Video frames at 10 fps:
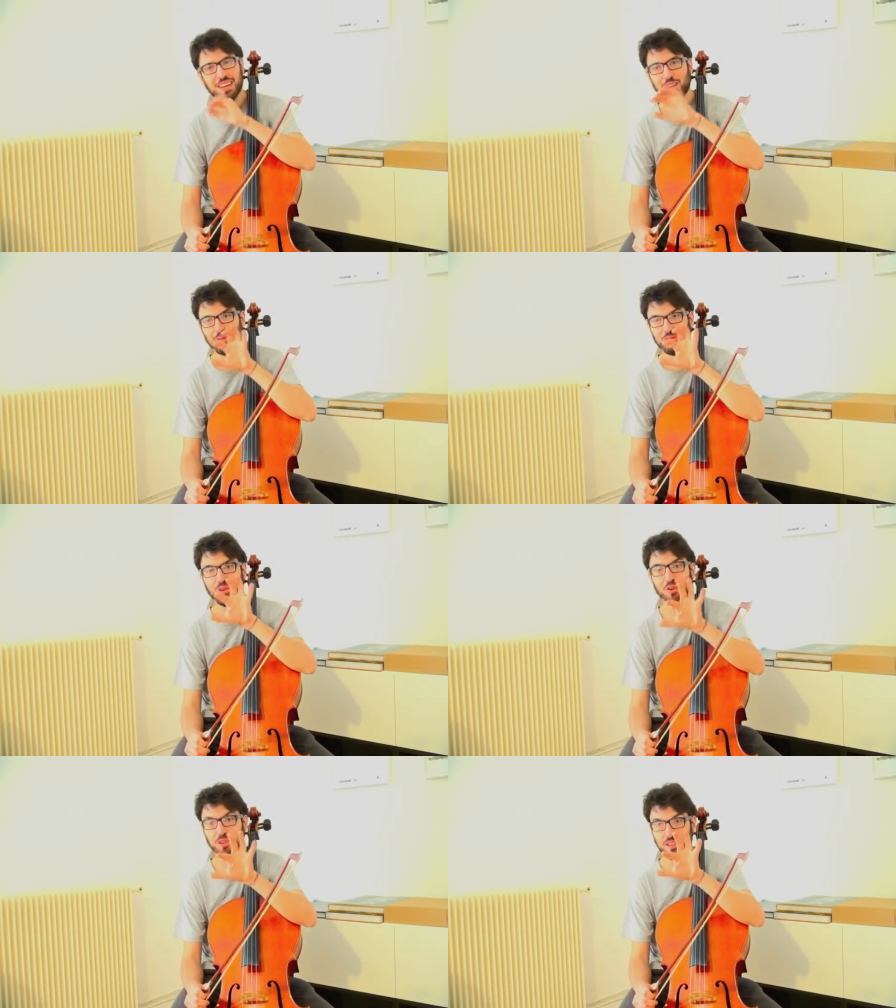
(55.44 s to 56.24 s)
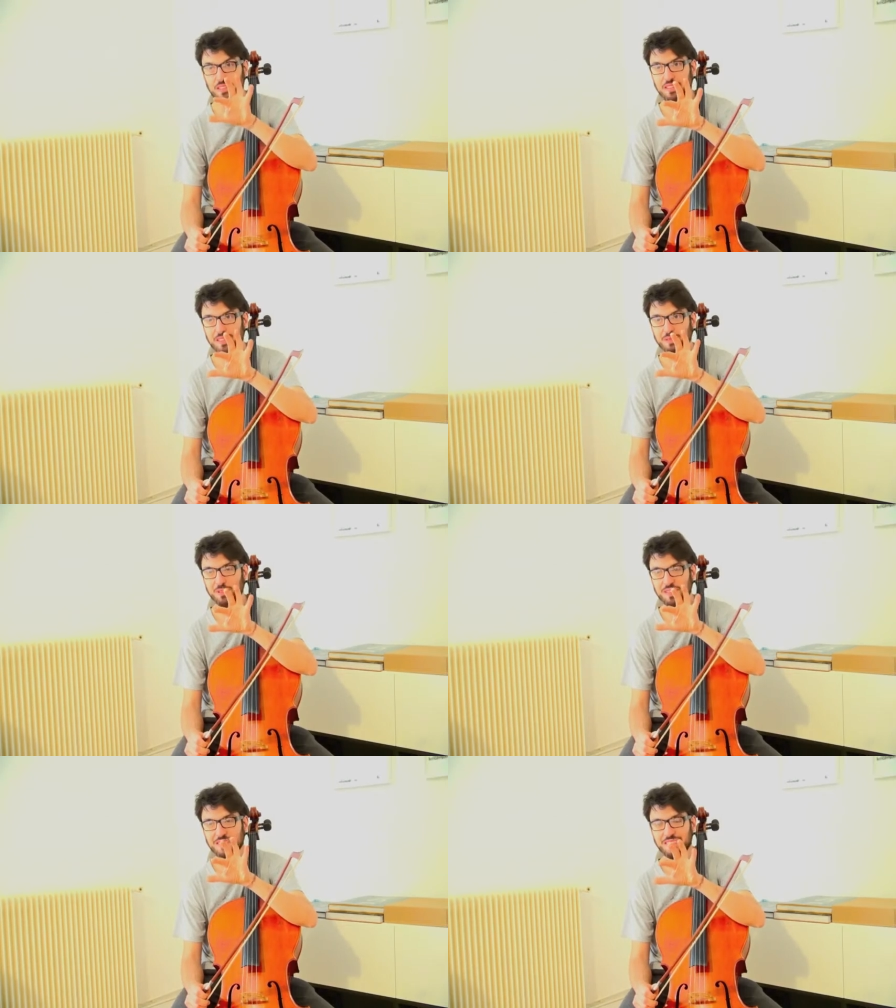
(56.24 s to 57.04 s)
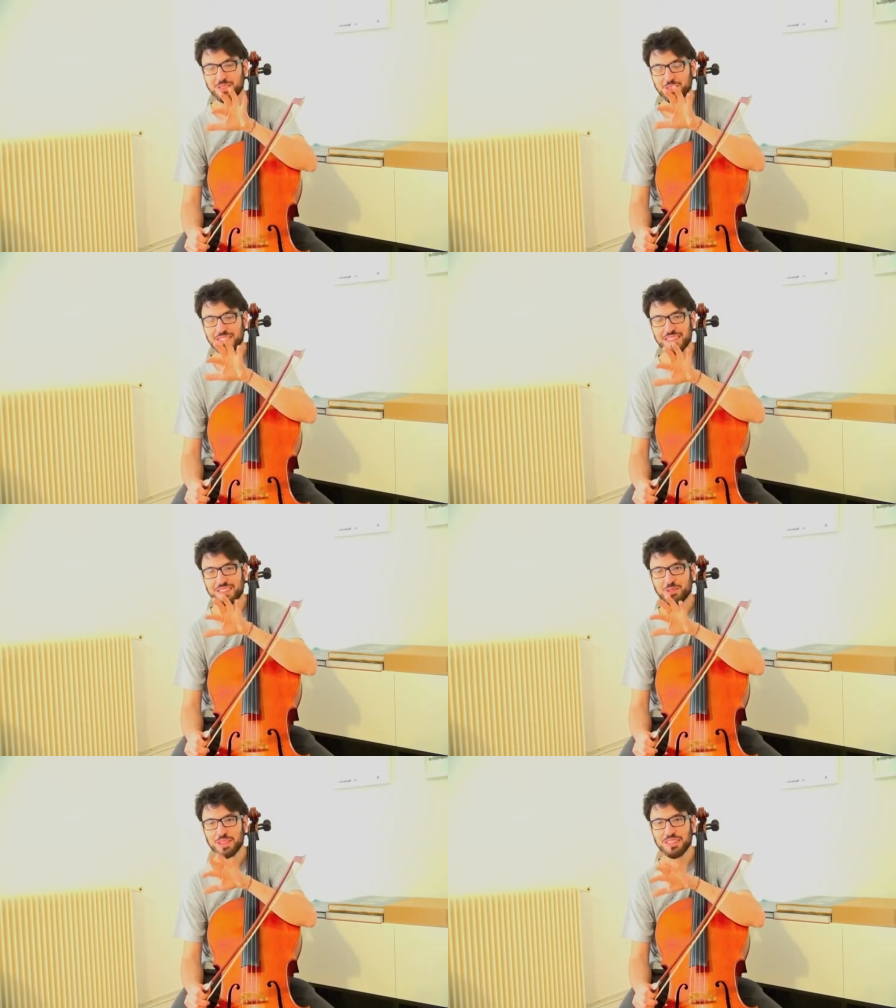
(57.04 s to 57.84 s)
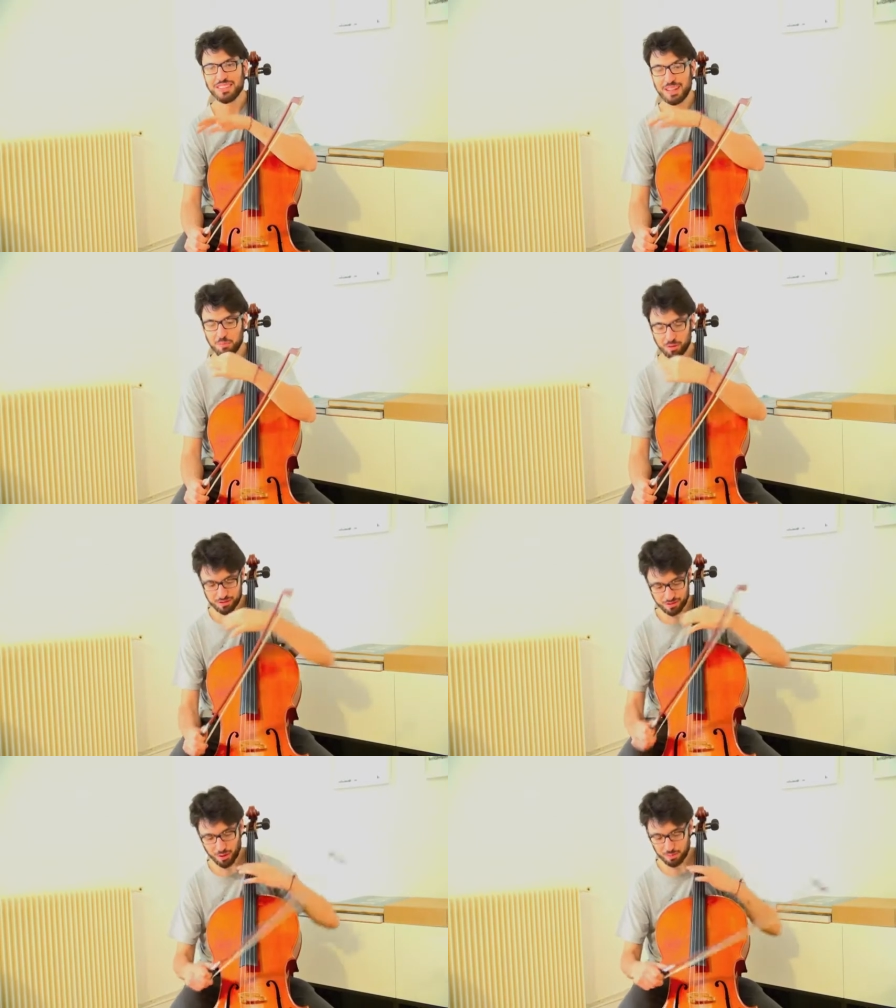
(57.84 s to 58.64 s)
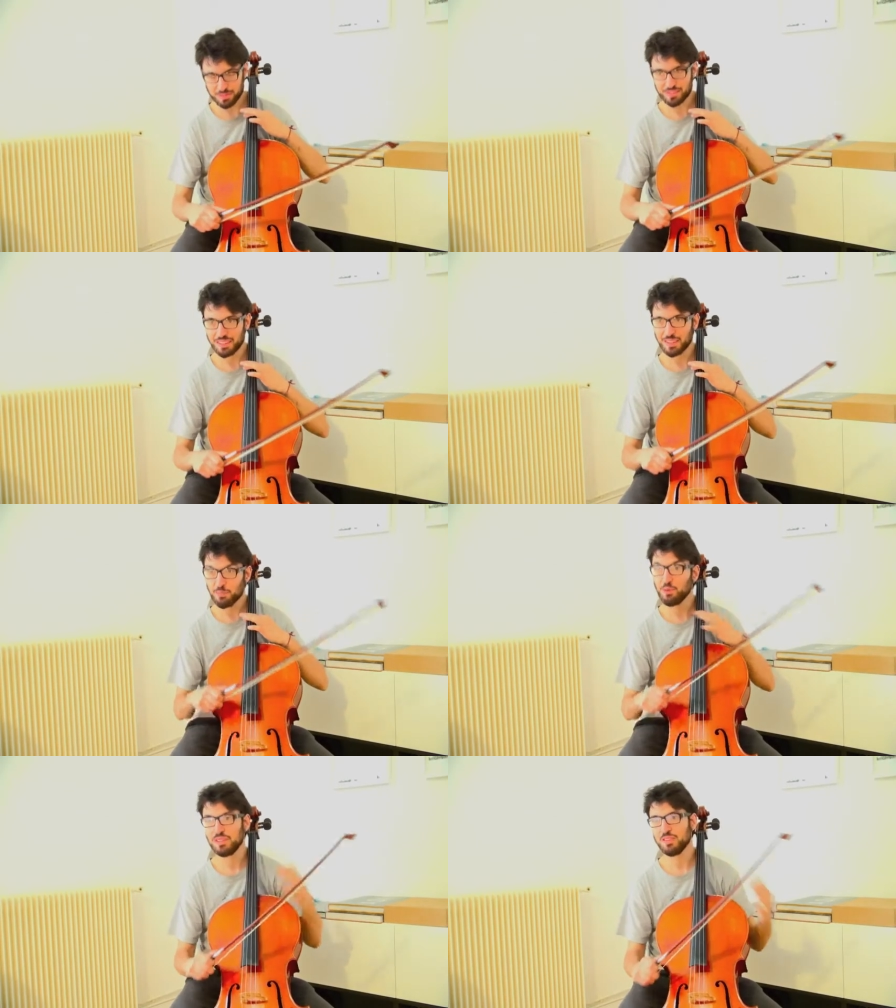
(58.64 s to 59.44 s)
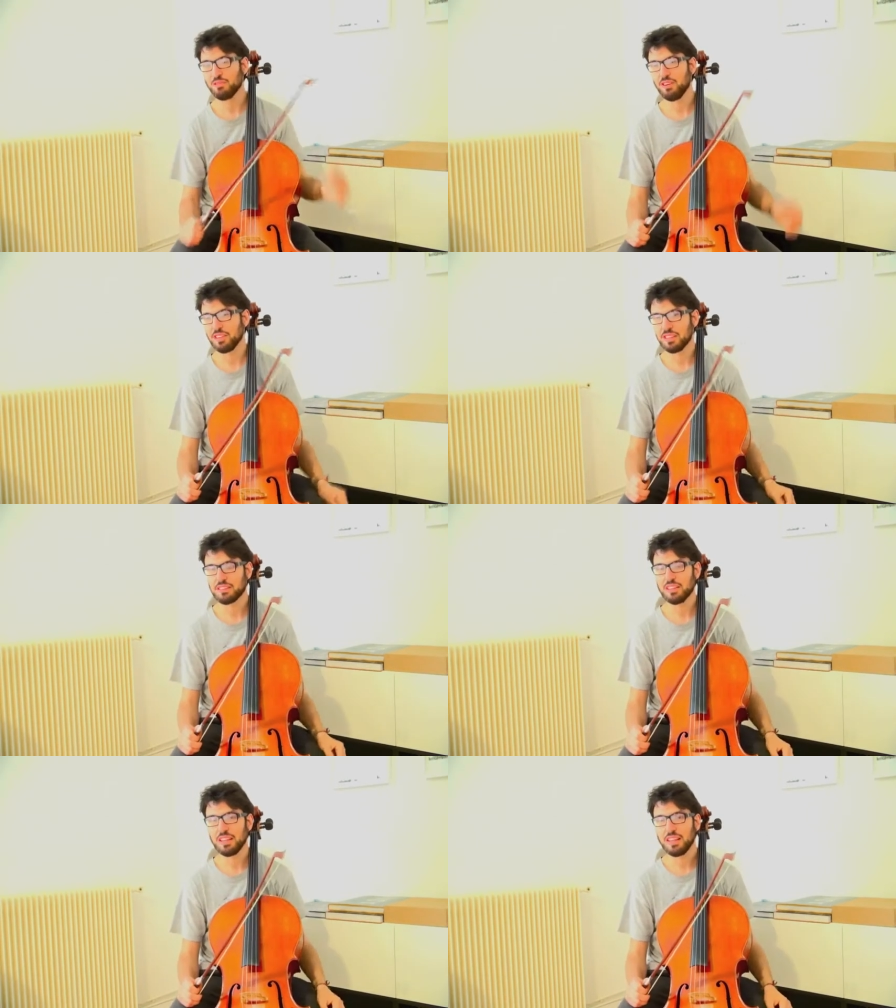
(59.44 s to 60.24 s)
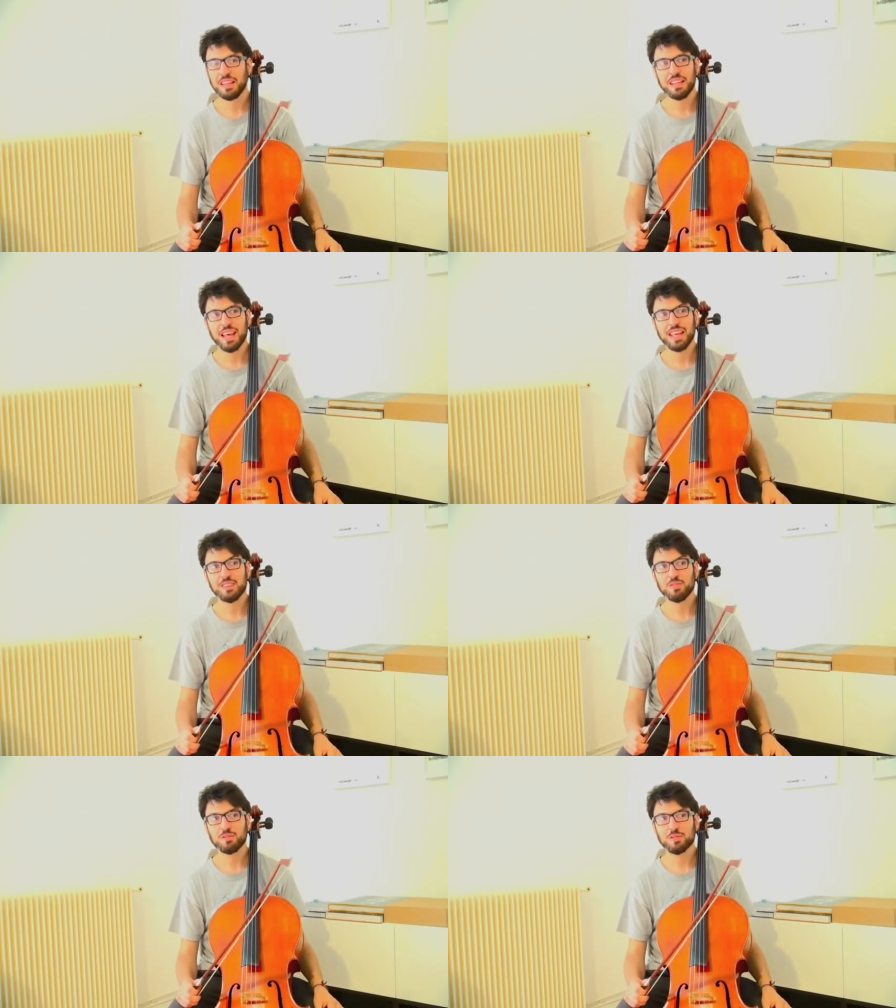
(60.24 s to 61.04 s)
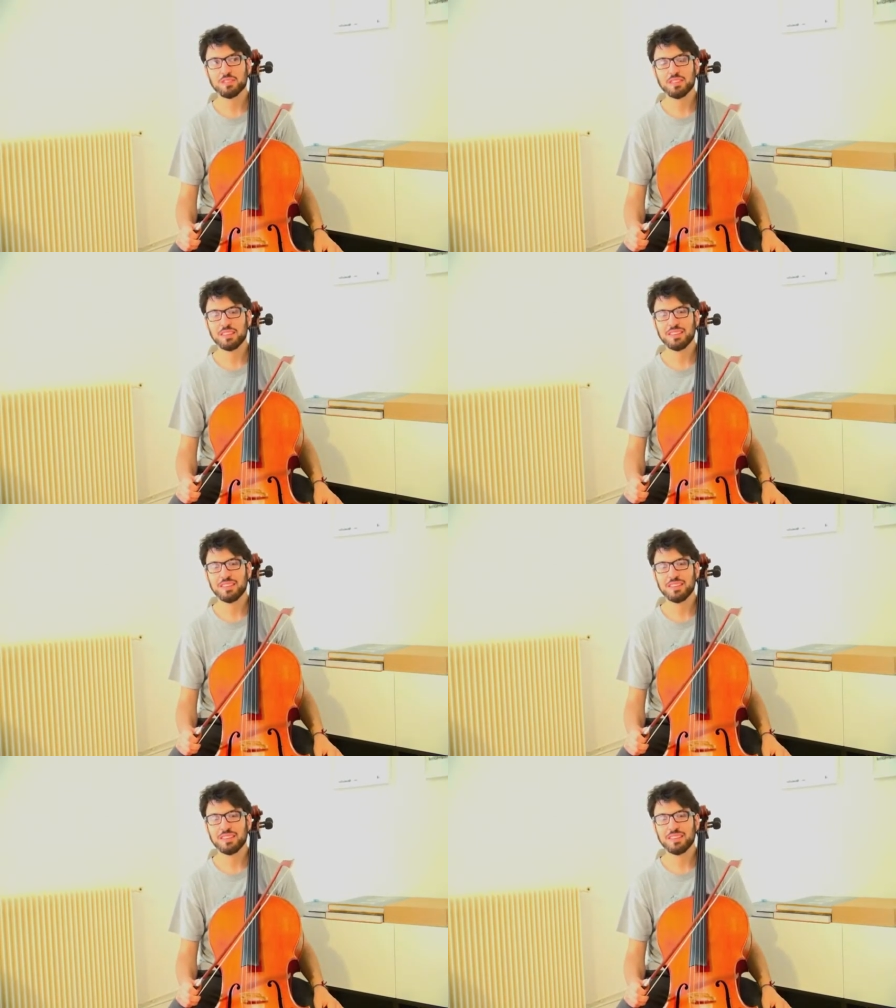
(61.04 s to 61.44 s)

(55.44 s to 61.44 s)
of chords for the string quartet with the double stops multiphonics. And of course